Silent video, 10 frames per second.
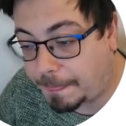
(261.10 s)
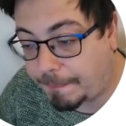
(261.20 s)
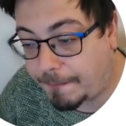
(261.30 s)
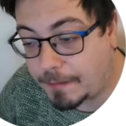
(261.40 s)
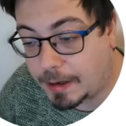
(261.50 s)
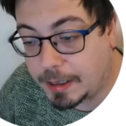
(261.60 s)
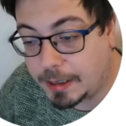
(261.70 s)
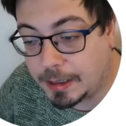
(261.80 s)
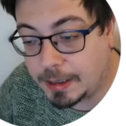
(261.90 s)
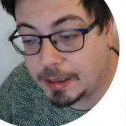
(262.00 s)
okay,
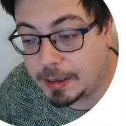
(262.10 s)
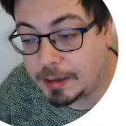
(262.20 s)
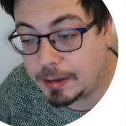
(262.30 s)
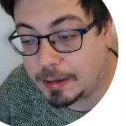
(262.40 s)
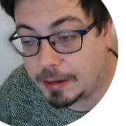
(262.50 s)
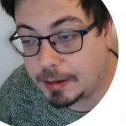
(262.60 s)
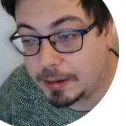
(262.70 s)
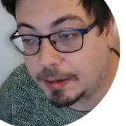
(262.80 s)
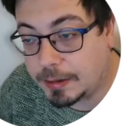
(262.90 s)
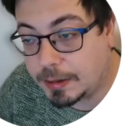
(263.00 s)

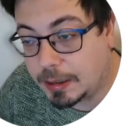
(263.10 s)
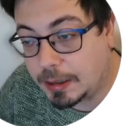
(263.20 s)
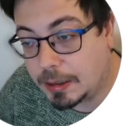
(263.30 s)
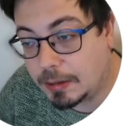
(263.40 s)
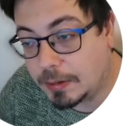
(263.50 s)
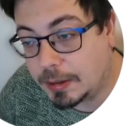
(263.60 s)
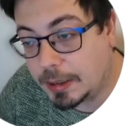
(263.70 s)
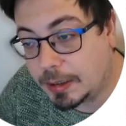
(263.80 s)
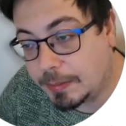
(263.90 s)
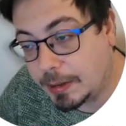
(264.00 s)
C equal
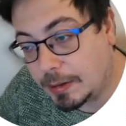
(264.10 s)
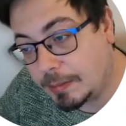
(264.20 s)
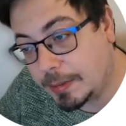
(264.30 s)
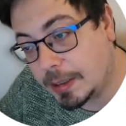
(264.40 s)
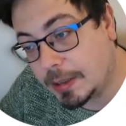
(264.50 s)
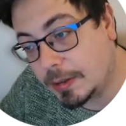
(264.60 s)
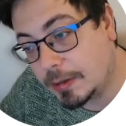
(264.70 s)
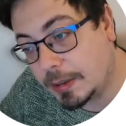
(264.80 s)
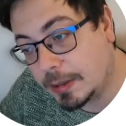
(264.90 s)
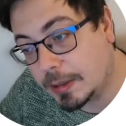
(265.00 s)
h bar omega. So
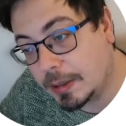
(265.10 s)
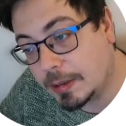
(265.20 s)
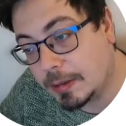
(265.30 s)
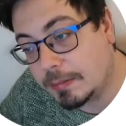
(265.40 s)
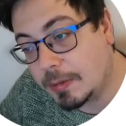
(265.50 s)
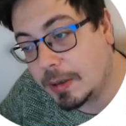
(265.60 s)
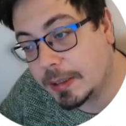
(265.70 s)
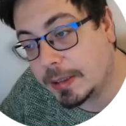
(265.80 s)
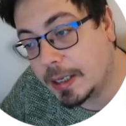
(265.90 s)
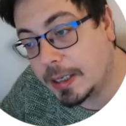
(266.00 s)
it's
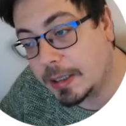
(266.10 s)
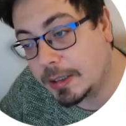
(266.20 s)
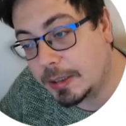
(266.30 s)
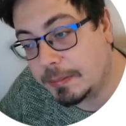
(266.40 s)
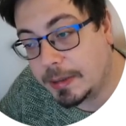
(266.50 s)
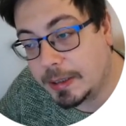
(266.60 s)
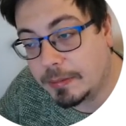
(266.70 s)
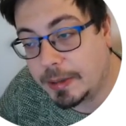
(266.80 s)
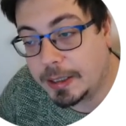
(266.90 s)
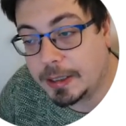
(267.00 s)
smallest energy, by the
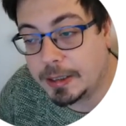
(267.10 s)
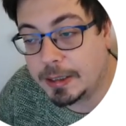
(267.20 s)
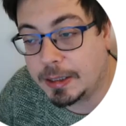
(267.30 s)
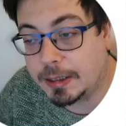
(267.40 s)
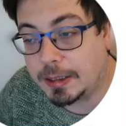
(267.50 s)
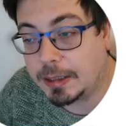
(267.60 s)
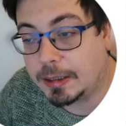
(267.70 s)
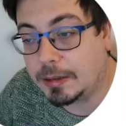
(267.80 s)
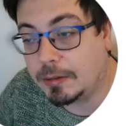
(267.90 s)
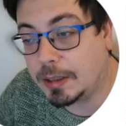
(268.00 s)
way, that
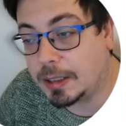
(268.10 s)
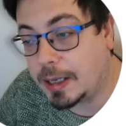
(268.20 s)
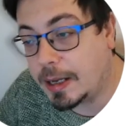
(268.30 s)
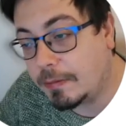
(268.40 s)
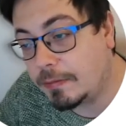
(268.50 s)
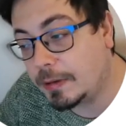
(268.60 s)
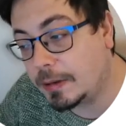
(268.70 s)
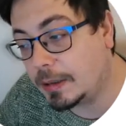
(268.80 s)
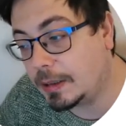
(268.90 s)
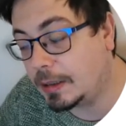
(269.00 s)
you can have
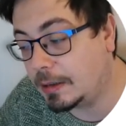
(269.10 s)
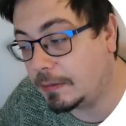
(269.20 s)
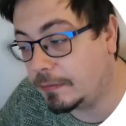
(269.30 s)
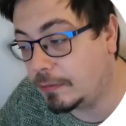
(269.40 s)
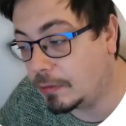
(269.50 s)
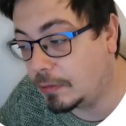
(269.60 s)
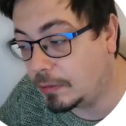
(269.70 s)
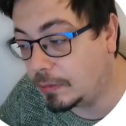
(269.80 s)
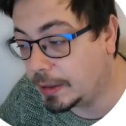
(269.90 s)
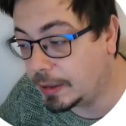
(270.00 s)
for
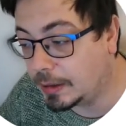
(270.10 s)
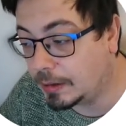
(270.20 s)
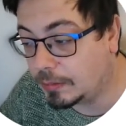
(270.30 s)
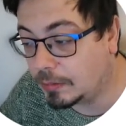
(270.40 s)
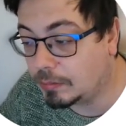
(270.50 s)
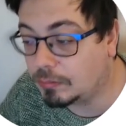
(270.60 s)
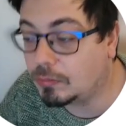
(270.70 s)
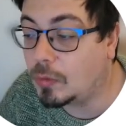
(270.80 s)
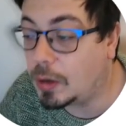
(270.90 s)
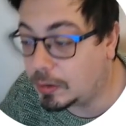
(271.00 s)
one
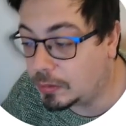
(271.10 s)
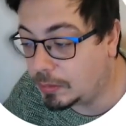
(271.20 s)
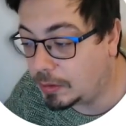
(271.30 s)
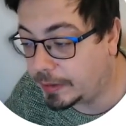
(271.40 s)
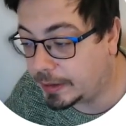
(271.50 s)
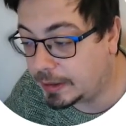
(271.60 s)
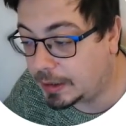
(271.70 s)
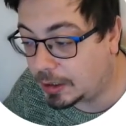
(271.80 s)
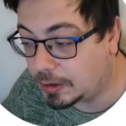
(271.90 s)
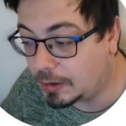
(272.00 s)
quantum of
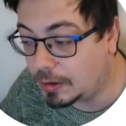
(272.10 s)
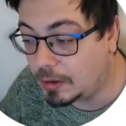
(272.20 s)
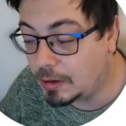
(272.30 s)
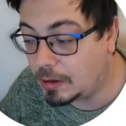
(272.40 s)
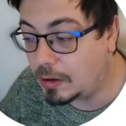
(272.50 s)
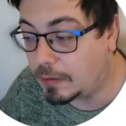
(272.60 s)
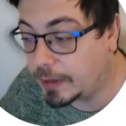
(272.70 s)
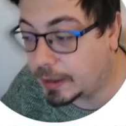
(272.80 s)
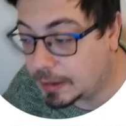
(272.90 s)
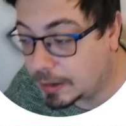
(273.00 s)
excitation of
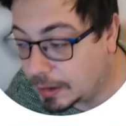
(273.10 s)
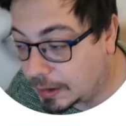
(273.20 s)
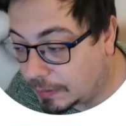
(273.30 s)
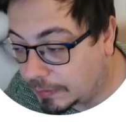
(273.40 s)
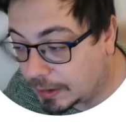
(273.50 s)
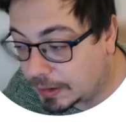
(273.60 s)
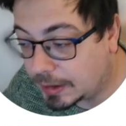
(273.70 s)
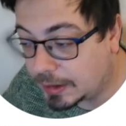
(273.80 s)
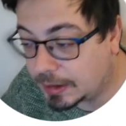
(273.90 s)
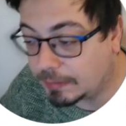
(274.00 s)
that
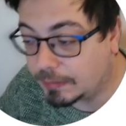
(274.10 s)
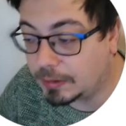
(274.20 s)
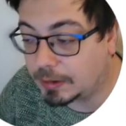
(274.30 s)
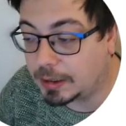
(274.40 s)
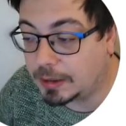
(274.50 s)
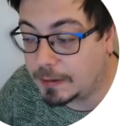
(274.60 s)
system, okay?